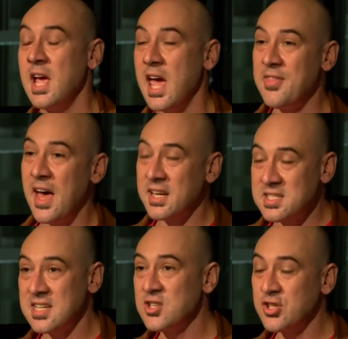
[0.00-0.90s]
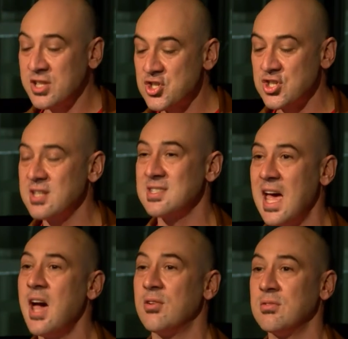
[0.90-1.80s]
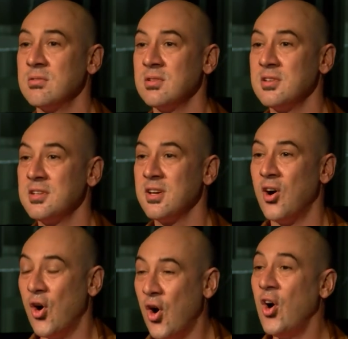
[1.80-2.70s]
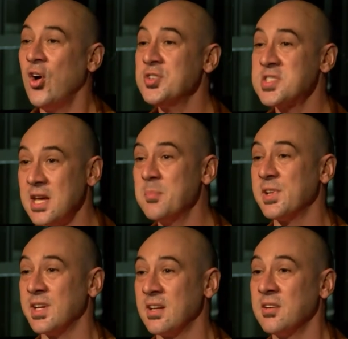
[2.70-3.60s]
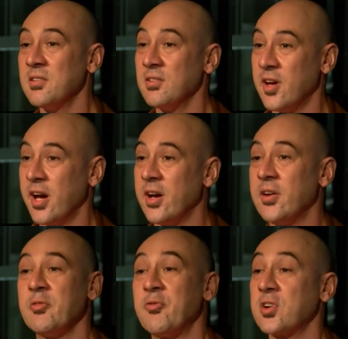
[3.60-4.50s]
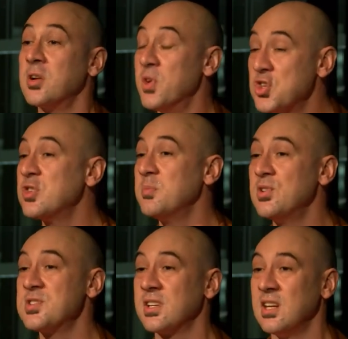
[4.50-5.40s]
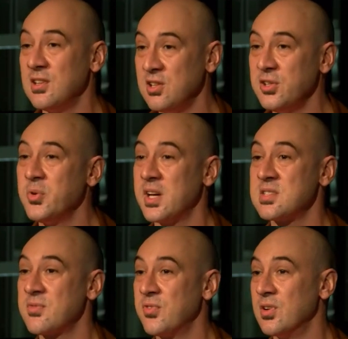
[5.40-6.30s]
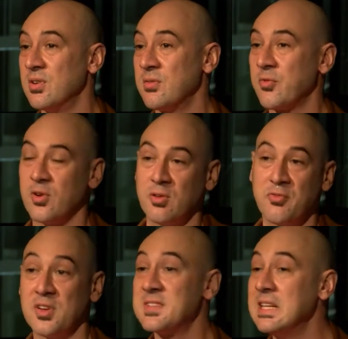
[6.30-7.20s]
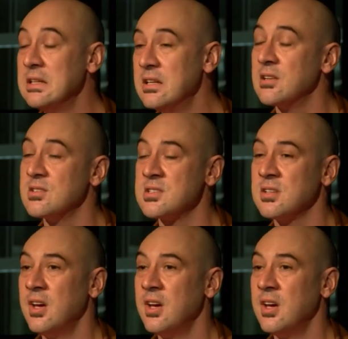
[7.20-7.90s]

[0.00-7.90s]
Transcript: And that essentially shut down all sampling uh, for commercial music in the US for, for 15 years.